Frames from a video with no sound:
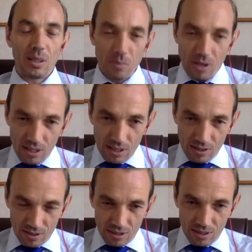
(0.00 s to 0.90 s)
by
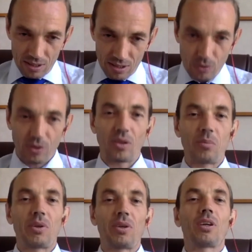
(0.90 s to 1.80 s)
the Tokyo
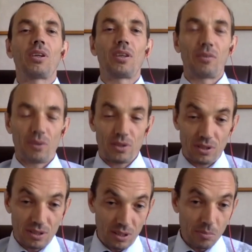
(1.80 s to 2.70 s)
Medical
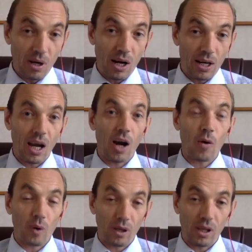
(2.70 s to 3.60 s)
University, by
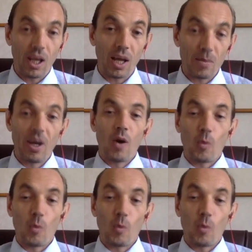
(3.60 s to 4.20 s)
our lab,